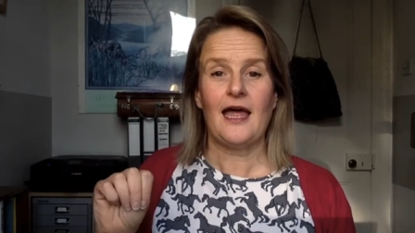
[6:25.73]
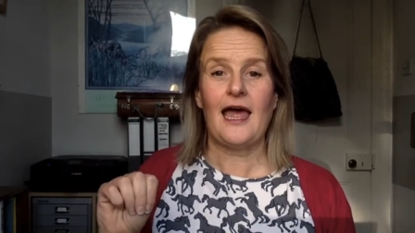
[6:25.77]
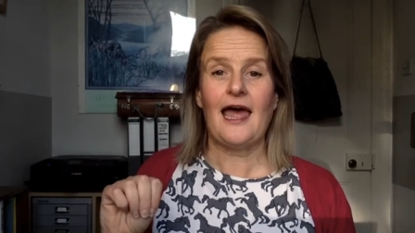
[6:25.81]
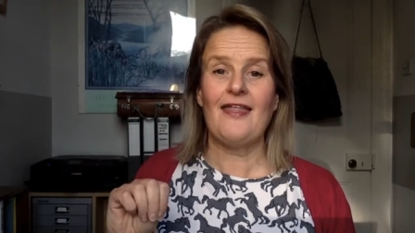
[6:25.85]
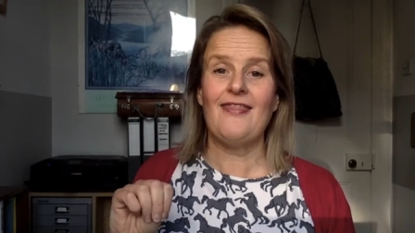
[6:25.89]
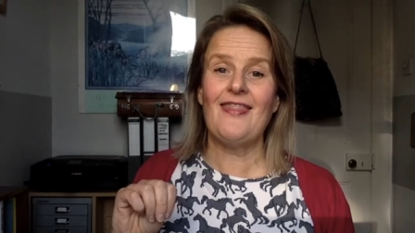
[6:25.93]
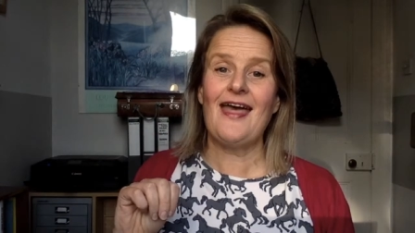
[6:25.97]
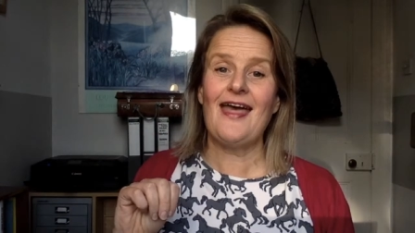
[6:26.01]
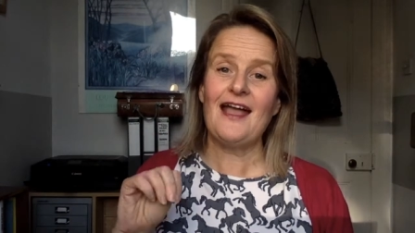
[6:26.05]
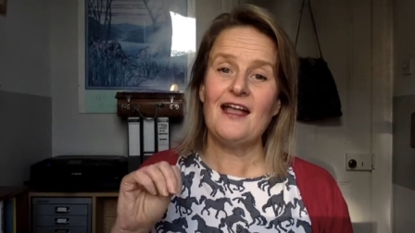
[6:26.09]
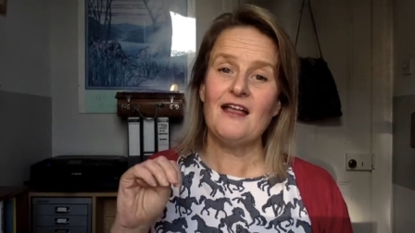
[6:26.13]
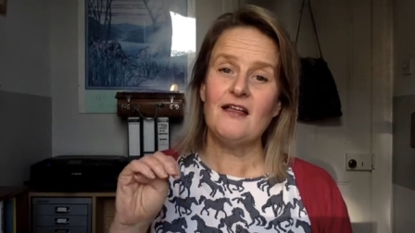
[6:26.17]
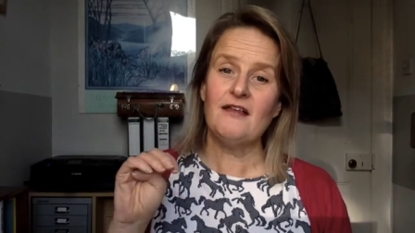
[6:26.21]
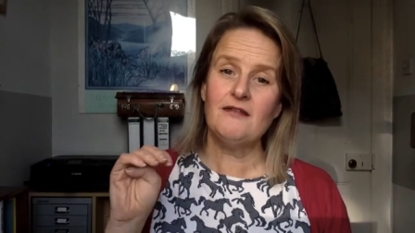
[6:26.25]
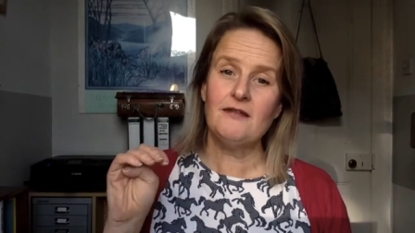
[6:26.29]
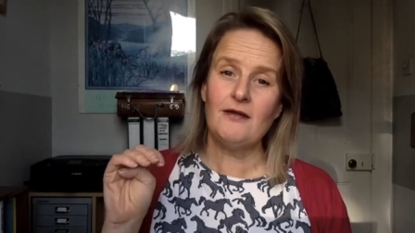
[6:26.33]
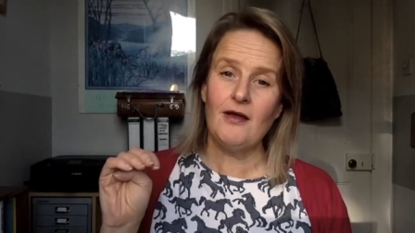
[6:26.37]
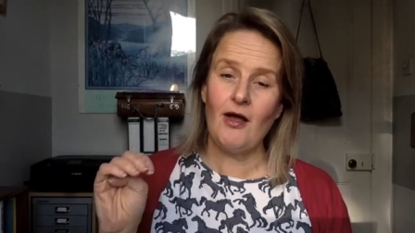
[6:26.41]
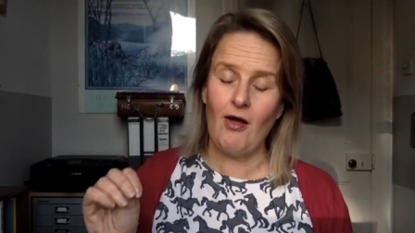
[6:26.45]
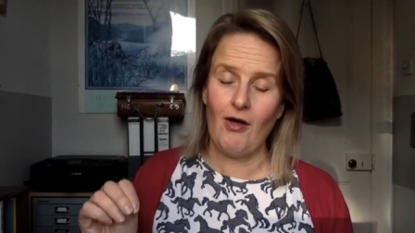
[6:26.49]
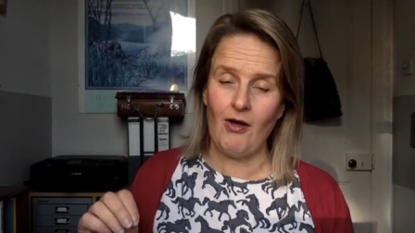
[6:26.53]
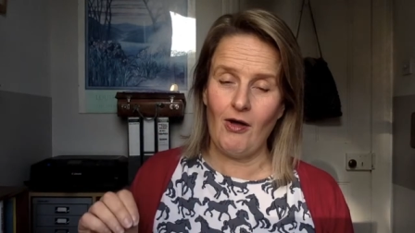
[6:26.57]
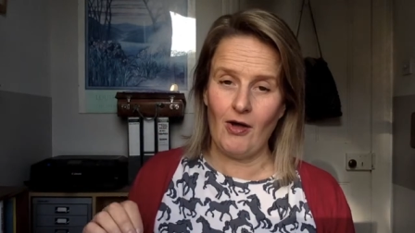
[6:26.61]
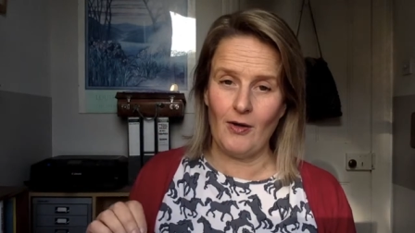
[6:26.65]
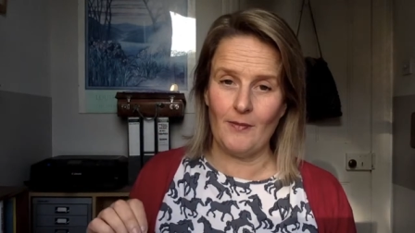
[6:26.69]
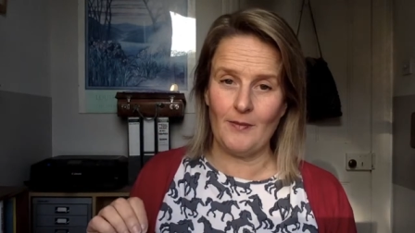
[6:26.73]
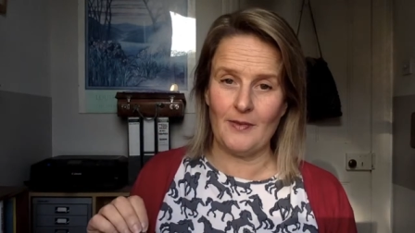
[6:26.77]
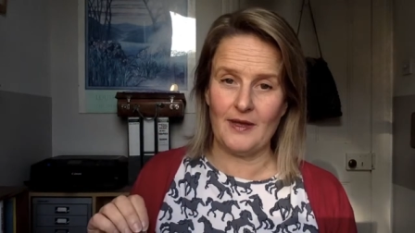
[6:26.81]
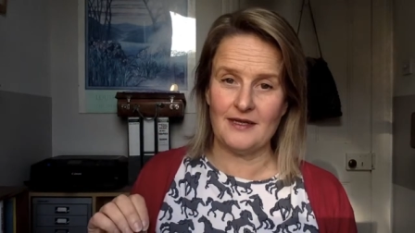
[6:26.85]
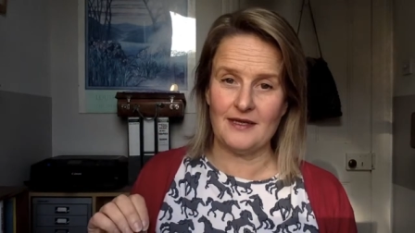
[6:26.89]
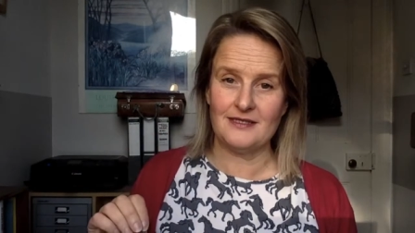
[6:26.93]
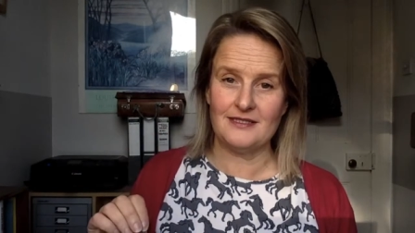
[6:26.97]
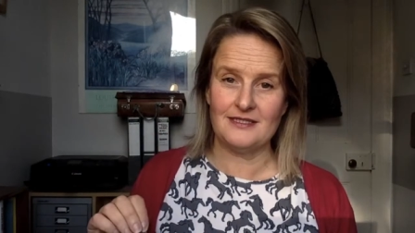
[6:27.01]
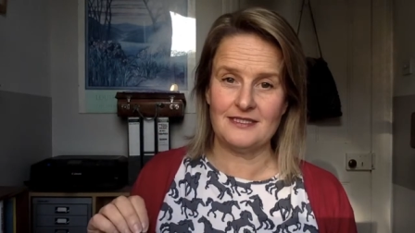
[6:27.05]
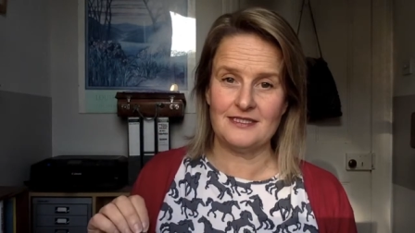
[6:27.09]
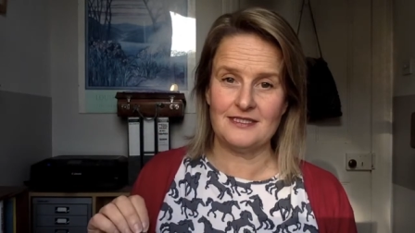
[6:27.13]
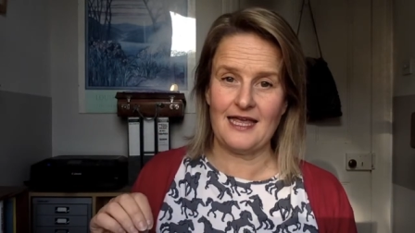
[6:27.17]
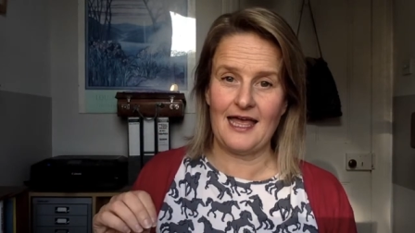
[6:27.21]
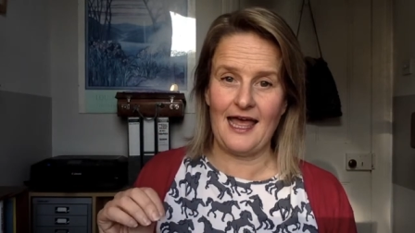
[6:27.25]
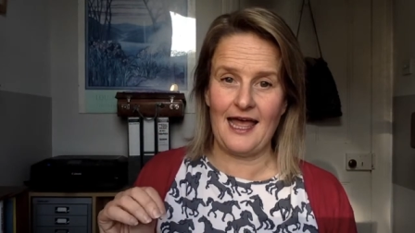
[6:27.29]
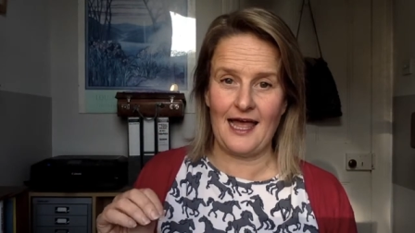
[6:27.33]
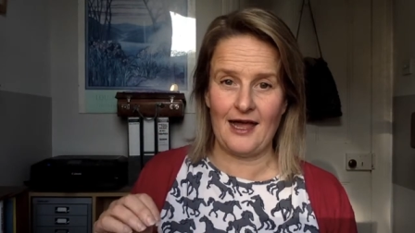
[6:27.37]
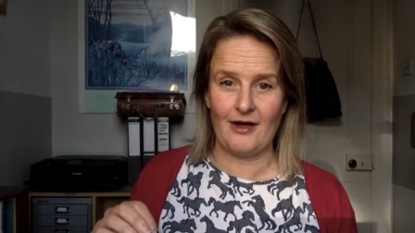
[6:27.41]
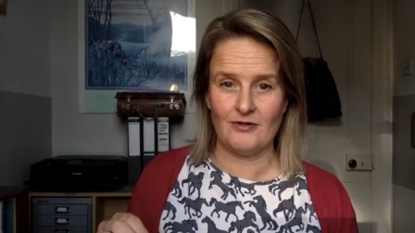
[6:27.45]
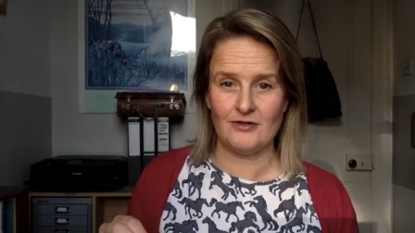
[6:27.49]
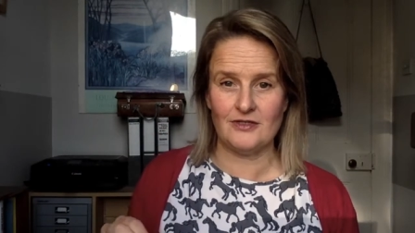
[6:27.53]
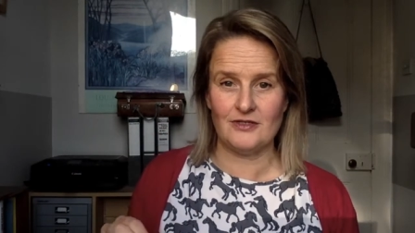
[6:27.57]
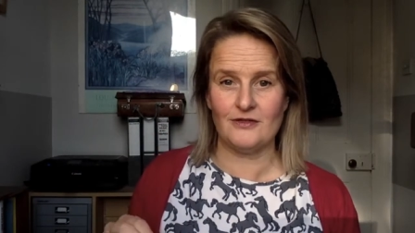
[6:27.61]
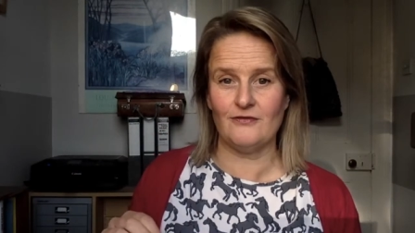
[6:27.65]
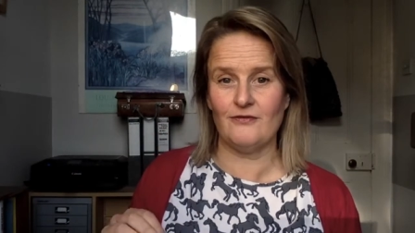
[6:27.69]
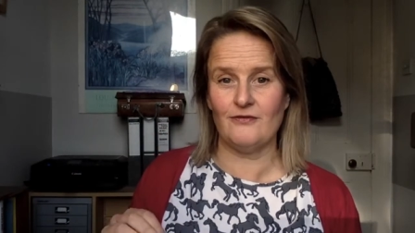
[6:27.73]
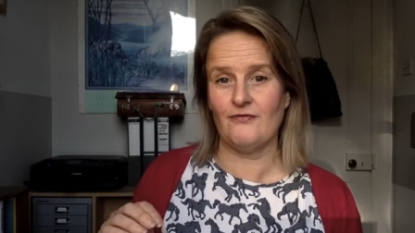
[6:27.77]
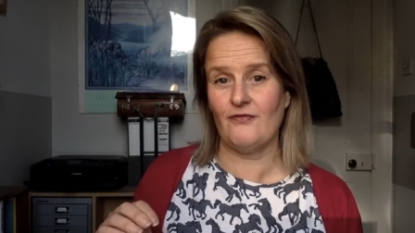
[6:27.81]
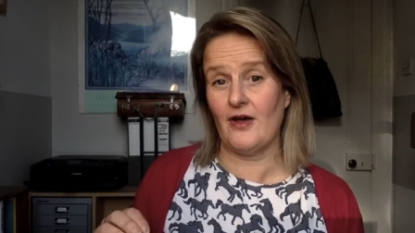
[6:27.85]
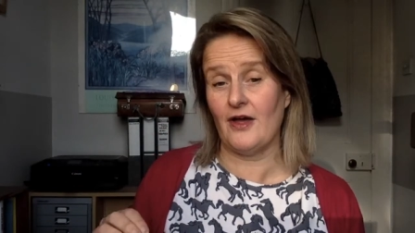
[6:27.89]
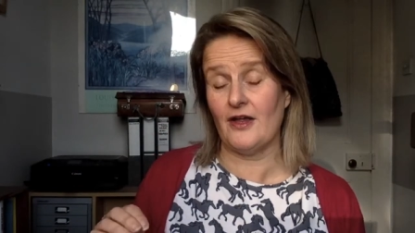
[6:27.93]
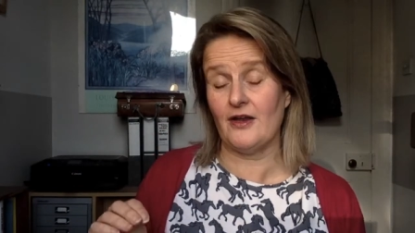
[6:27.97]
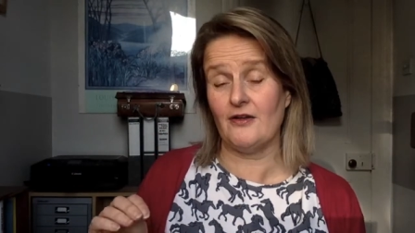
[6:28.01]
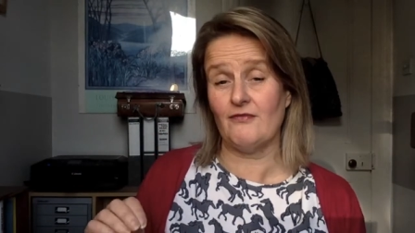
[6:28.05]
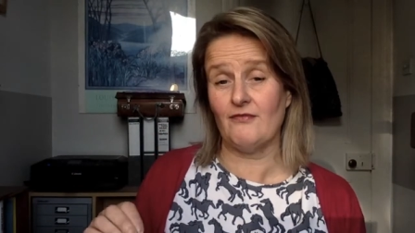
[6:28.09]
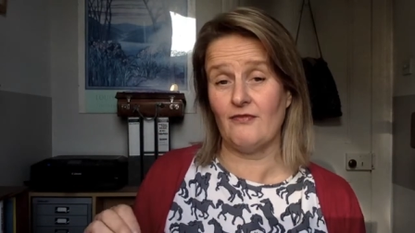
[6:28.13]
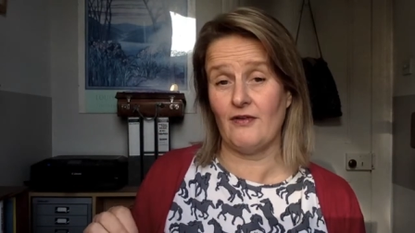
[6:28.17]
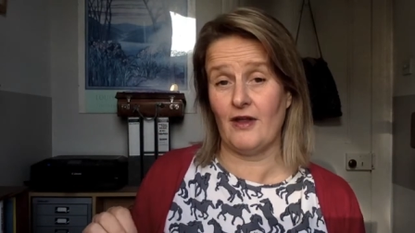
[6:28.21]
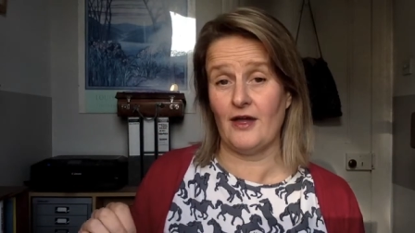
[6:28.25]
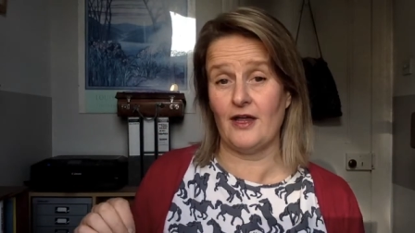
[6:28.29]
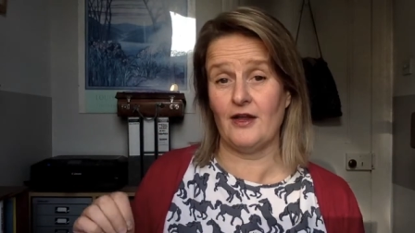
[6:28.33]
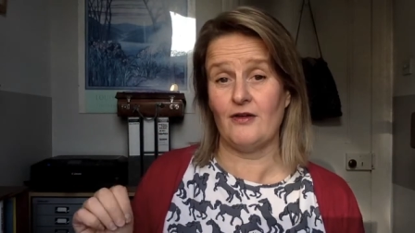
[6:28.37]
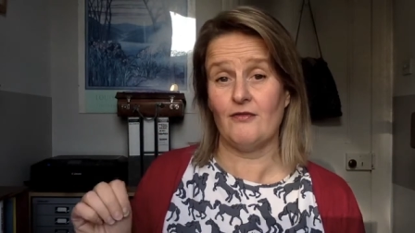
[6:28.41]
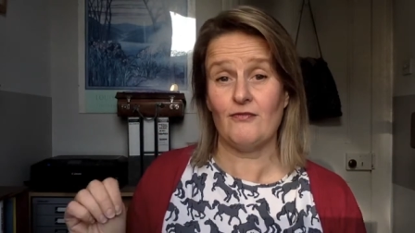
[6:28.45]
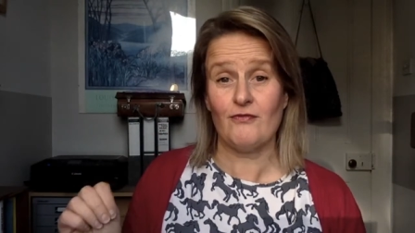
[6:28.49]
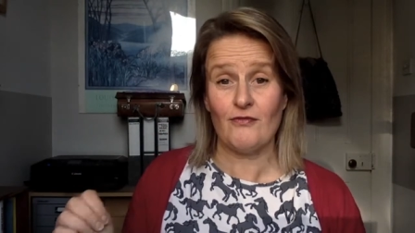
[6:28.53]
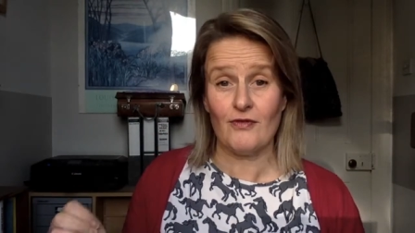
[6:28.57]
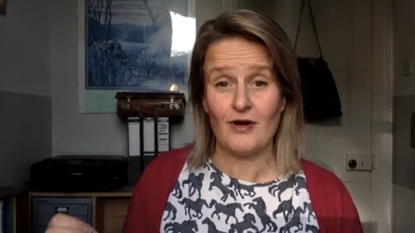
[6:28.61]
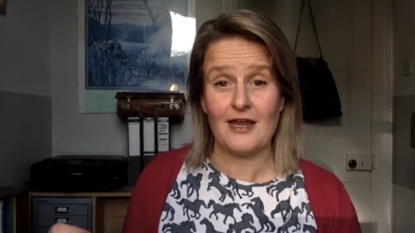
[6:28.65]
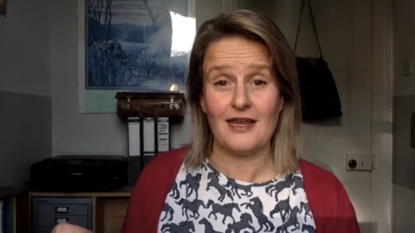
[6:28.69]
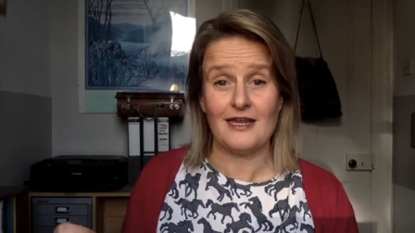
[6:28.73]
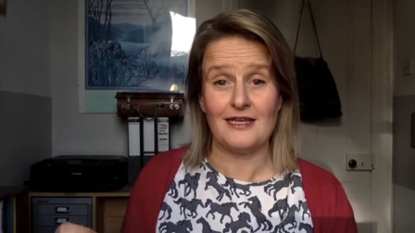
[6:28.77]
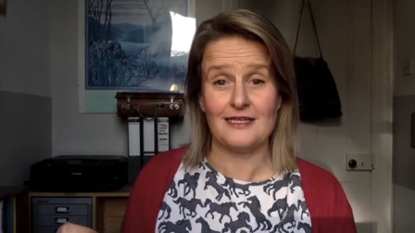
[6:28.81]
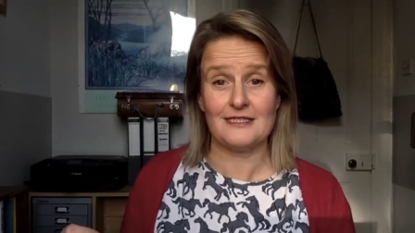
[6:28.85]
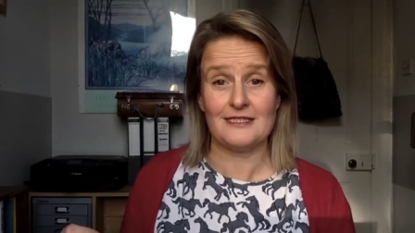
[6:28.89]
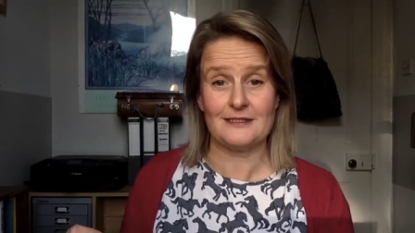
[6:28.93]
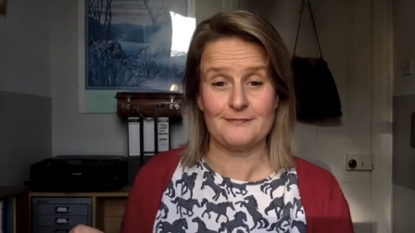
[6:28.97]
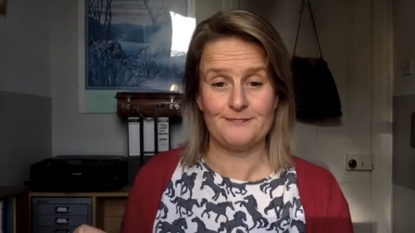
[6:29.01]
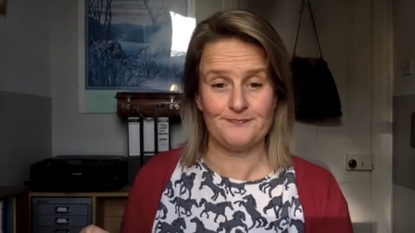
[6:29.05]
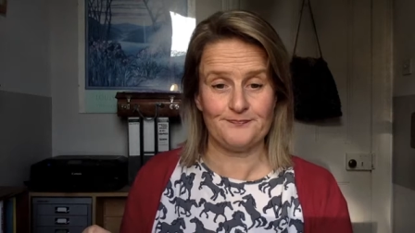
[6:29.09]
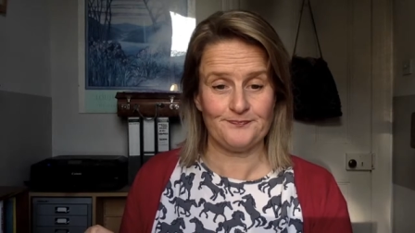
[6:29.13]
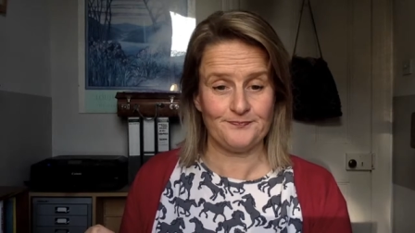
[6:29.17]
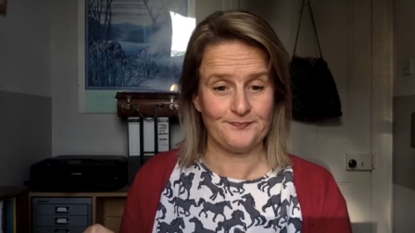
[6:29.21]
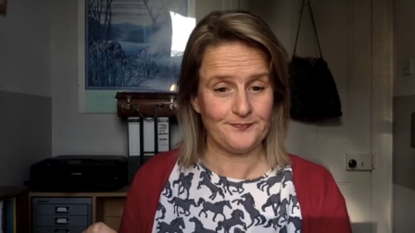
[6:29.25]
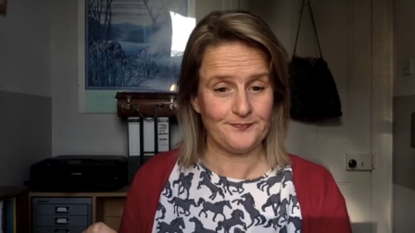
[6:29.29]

And that can calm us out of fight, flight, freeze.